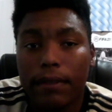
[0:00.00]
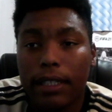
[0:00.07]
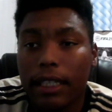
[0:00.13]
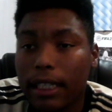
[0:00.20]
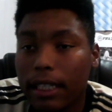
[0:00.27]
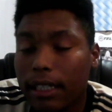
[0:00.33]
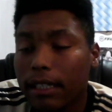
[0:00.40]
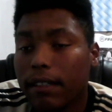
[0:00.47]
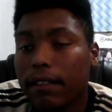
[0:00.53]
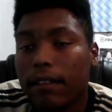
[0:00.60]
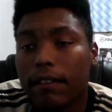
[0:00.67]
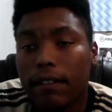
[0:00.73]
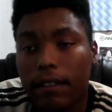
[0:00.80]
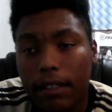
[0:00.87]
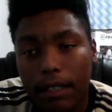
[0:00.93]
Eat,
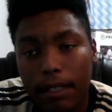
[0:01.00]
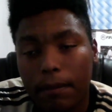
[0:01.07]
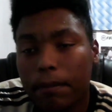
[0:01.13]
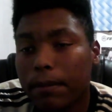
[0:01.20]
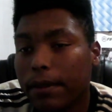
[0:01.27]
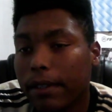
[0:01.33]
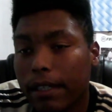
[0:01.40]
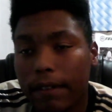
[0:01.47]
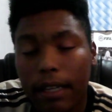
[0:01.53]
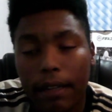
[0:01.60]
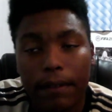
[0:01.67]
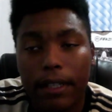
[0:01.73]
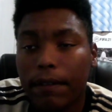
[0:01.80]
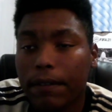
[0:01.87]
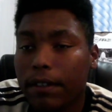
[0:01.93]
sleep, breathe.
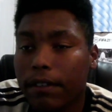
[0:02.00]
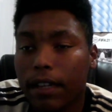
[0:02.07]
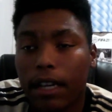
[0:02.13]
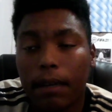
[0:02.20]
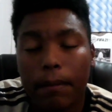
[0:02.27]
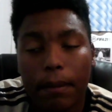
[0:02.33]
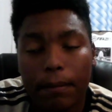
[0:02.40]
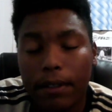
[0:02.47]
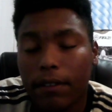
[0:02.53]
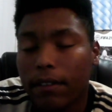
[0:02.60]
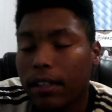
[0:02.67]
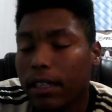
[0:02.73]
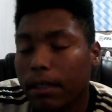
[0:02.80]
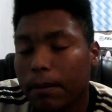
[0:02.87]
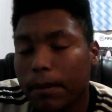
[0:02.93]
Every time I'm just
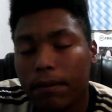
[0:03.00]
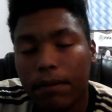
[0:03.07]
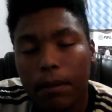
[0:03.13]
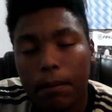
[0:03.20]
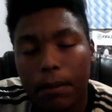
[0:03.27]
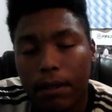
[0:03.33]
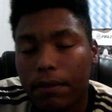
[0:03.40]
thinking about football,